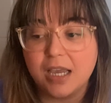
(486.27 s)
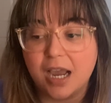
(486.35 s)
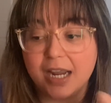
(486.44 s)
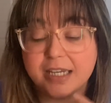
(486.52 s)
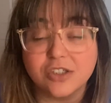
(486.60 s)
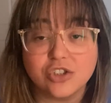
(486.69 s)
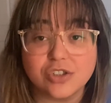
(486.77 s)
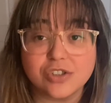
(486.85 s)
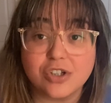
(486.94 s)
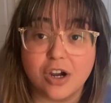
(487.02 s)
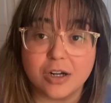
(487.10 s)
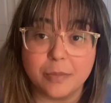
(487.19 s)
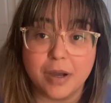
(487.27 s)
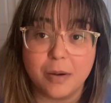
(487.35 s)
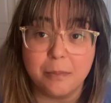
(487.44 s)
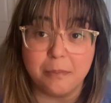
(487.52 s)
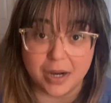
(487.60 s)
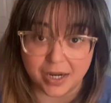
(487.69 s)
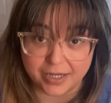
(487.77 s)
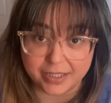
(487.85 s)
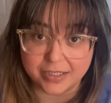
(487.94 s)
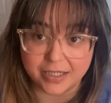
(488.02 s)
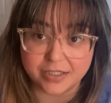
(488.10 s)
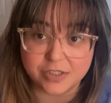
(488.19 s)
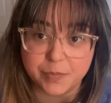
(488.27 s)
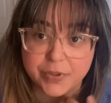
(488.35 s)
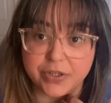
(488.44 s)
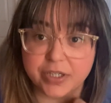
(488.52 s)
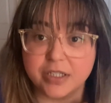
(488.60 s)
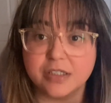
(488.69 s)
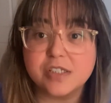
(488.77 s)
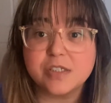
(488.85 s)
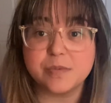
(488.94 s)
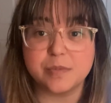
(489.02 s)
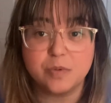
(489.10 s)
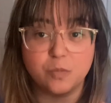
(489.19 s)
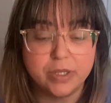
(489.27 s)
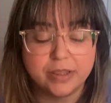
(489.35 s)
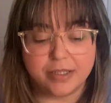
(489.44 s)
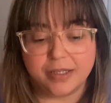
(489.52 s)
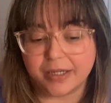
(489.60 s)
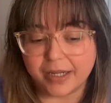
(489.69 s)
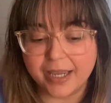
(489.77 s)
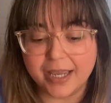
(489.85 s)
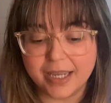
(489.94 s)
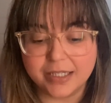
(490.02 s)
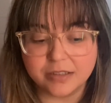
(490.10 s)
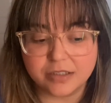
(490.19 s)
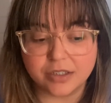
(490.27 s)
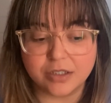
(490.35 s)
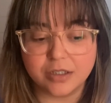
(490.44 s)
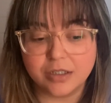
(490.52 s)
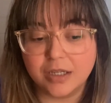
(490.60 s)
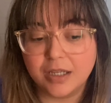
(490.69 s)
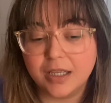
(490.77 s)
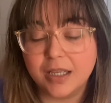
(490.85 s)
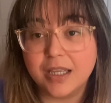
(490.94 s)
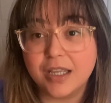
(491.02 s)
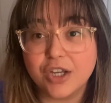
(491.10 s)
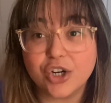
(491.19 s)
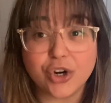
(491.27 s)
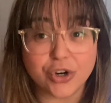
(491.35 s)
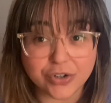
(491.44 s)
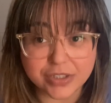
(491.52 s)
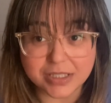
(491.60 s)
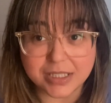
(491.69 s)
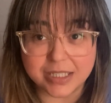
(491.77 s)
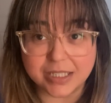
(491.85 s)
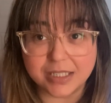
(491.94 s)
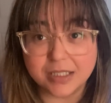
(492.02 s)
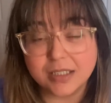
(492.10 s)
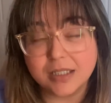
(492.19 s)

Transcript: I can just talk about my experience with it, and currently